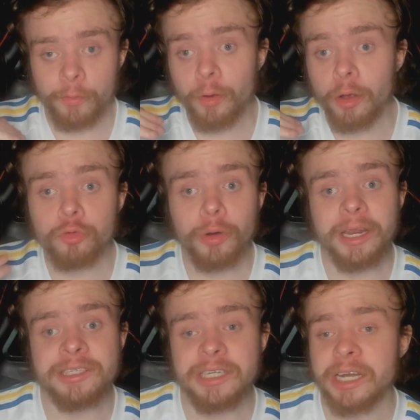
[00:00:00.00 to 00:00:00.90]
we weren't
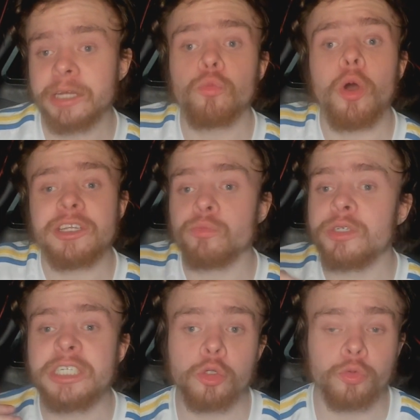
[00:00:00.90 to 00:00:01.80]
great attacking wise, and we
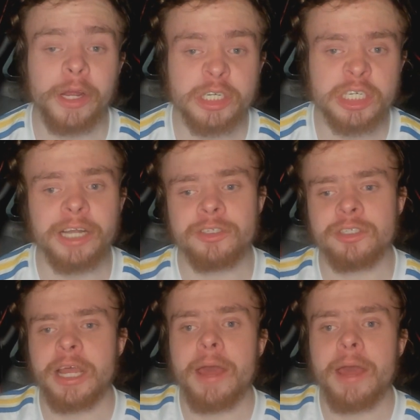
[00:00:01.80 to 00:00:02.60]
didn't create chances.